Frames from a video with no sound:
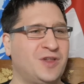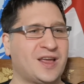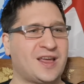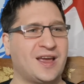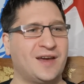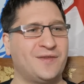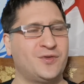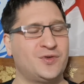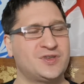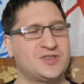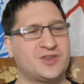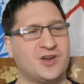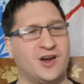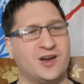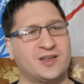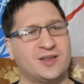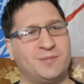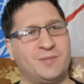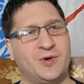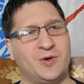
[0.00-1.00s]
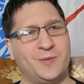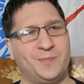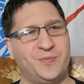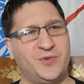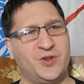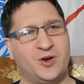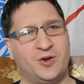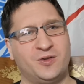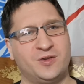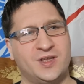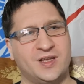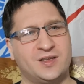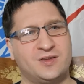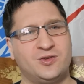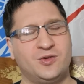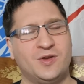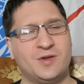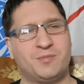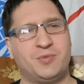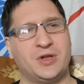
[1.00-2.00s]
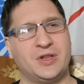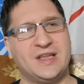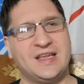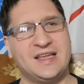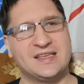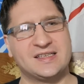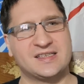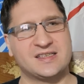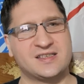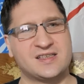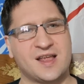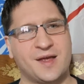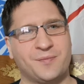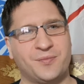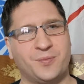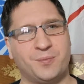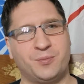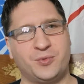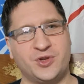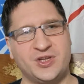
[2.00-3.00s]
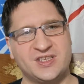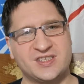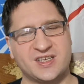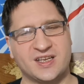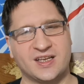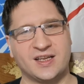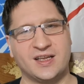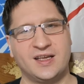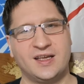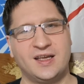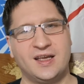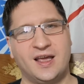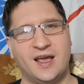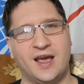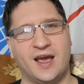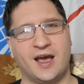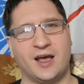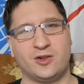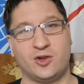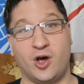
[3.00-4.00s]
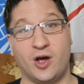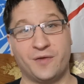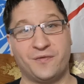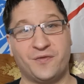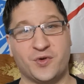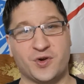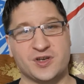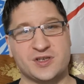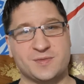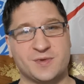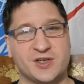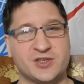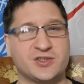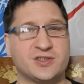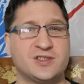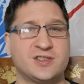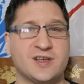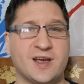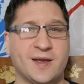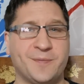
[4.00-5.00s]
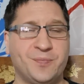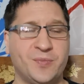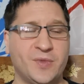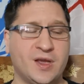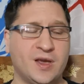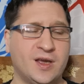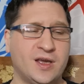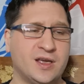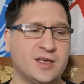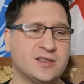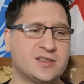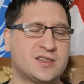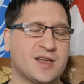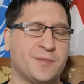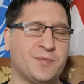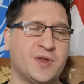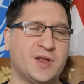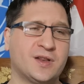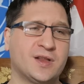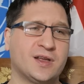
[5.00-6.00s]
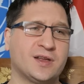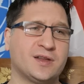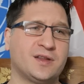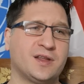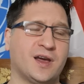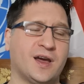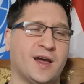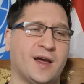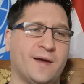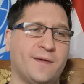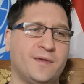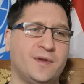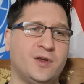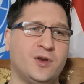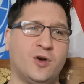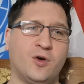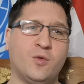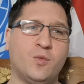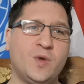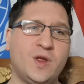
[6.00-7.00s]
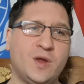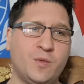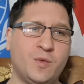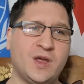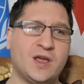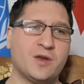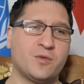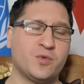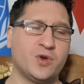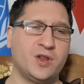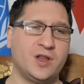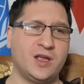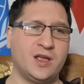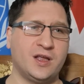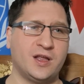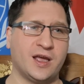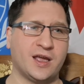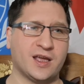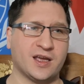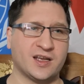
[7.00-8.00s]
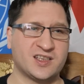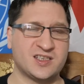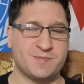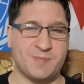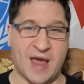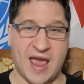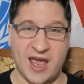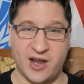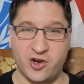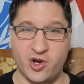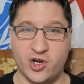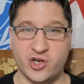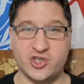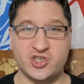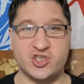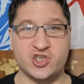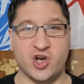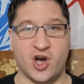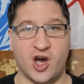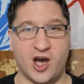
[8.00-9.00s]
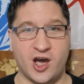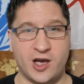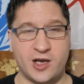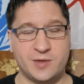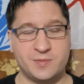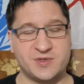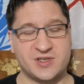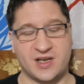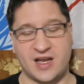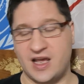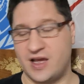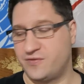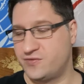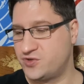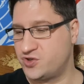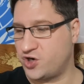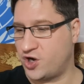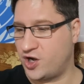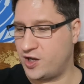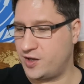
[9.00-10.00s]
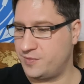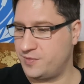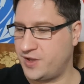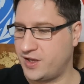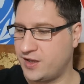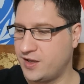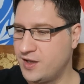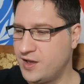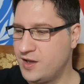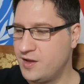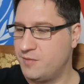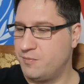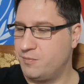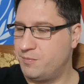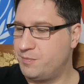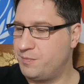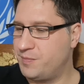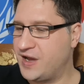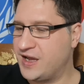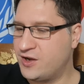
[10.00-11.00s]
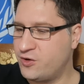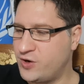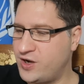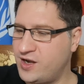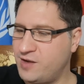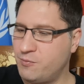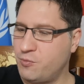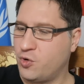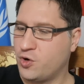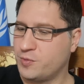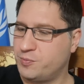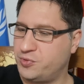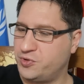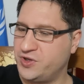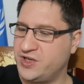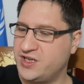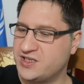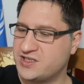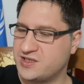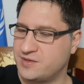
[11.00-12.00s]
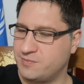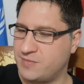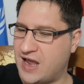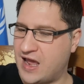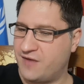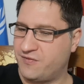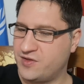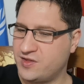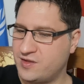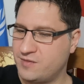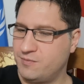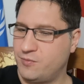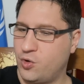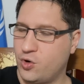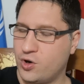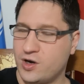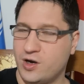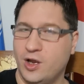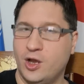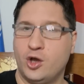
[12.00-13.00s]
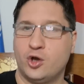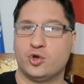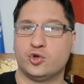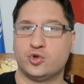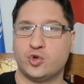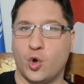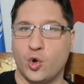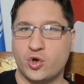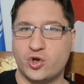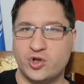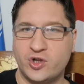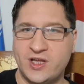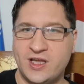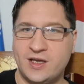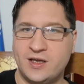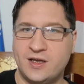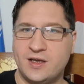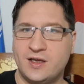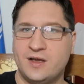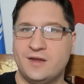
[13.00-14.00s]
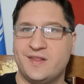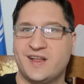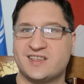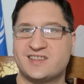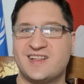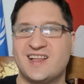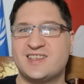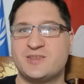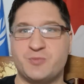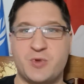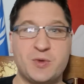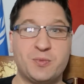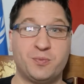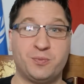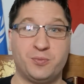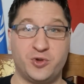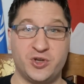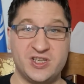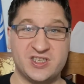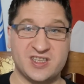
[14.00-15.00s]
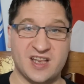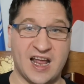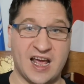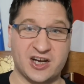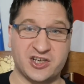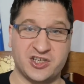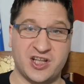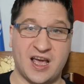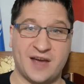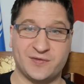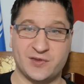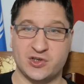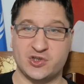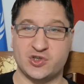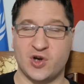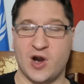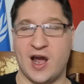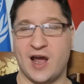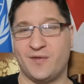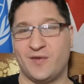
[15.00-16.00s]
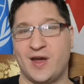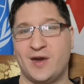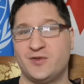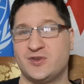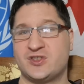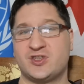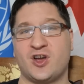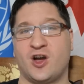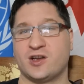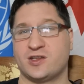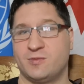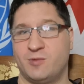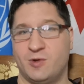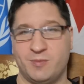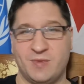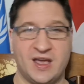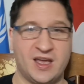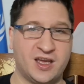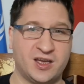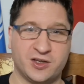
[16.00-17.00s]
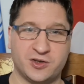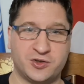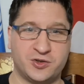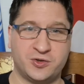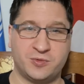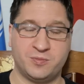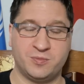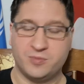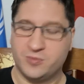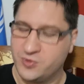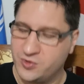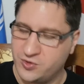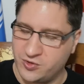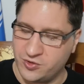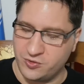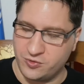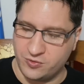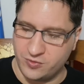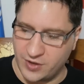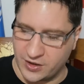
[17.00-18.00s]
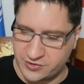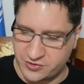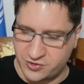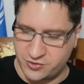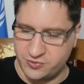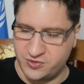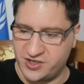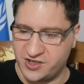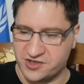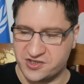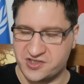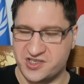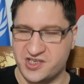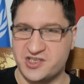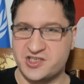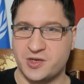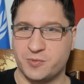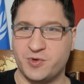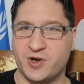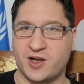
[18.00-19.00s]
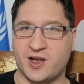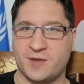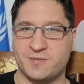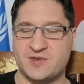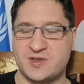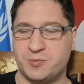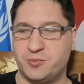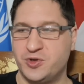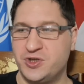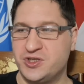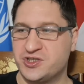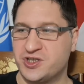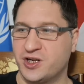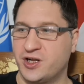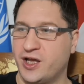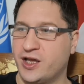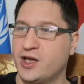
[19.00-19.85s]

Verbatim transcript: Like I've always talked about, you know, like doing police is some policing uh, law enforcement, I should say, is something that uh, you know we, we can really like expand on jobs and have job like by creating more police and having them more locally. That's less pe- police that actually have to drive. I always talked about making a two a two-tier system when it comes to policing.